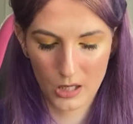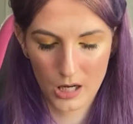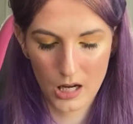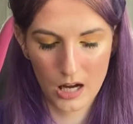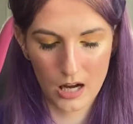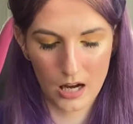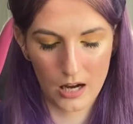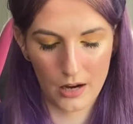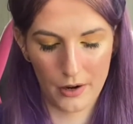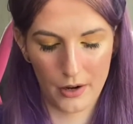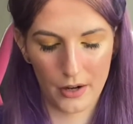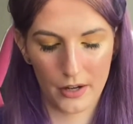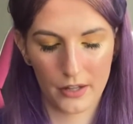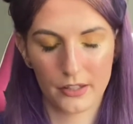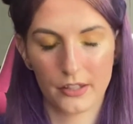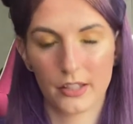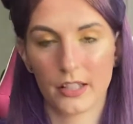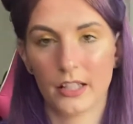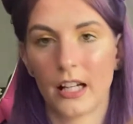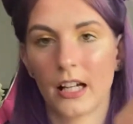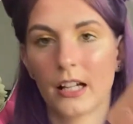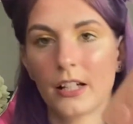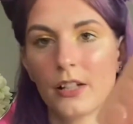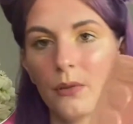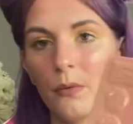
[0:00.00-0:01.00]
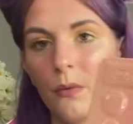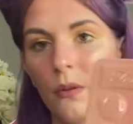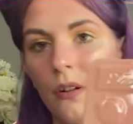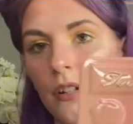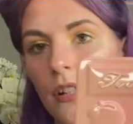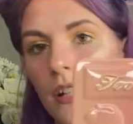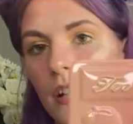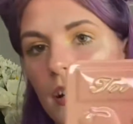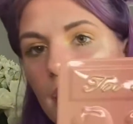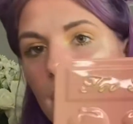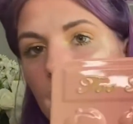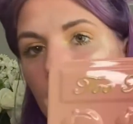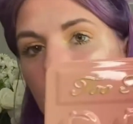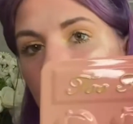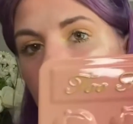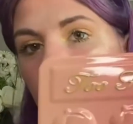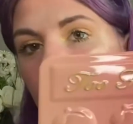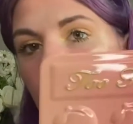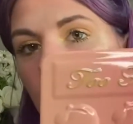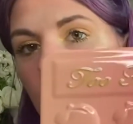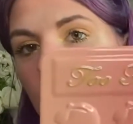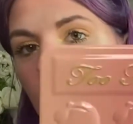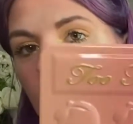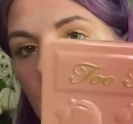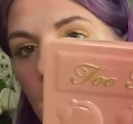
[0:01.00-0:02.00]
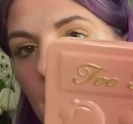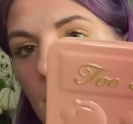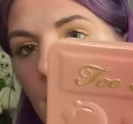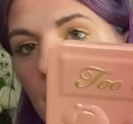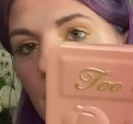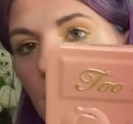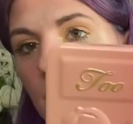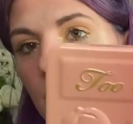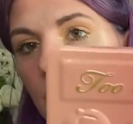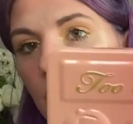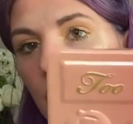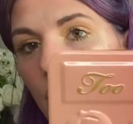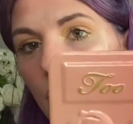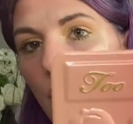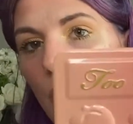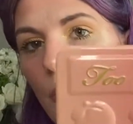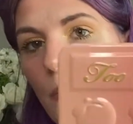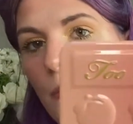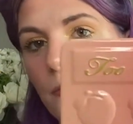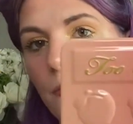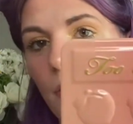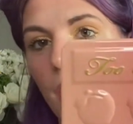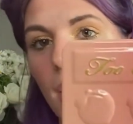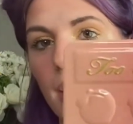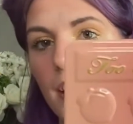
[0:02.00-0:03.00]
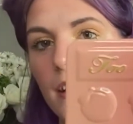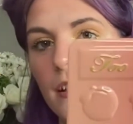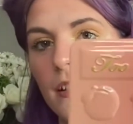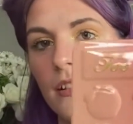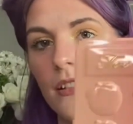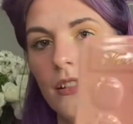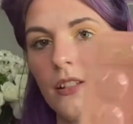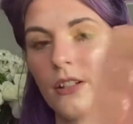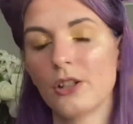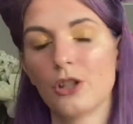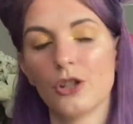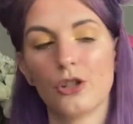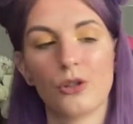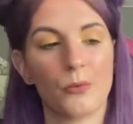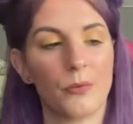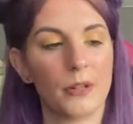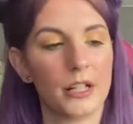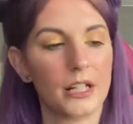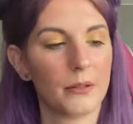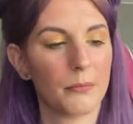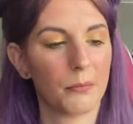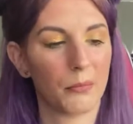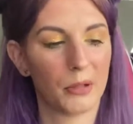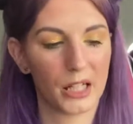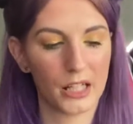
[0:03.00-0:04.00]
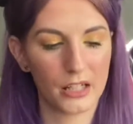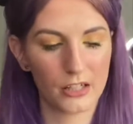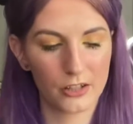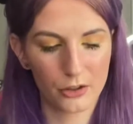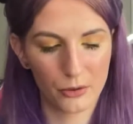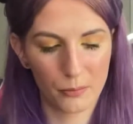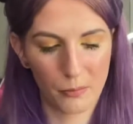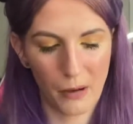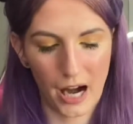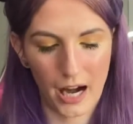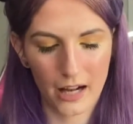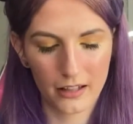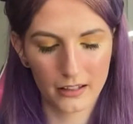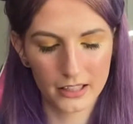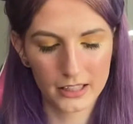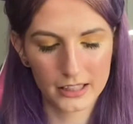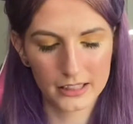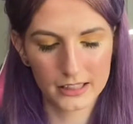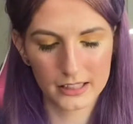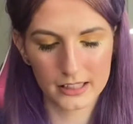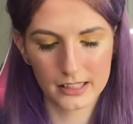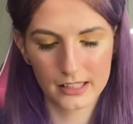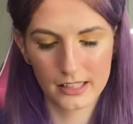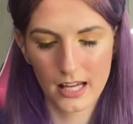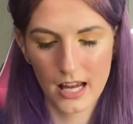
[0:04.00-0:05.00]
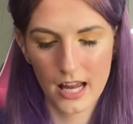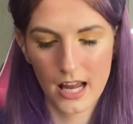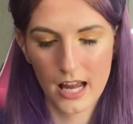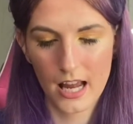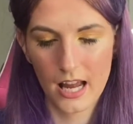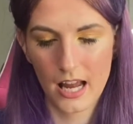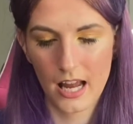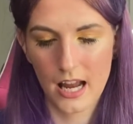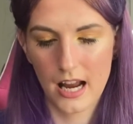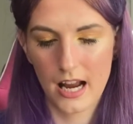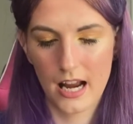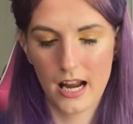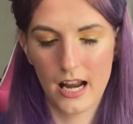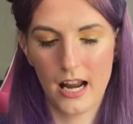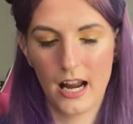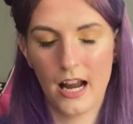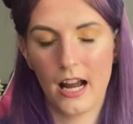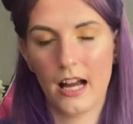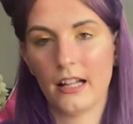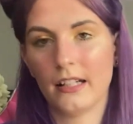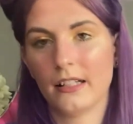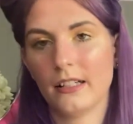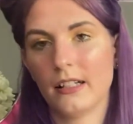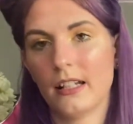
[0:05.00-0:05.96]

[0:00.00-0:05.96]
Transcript: The next one is the Too Faced Sweet Peach palette, and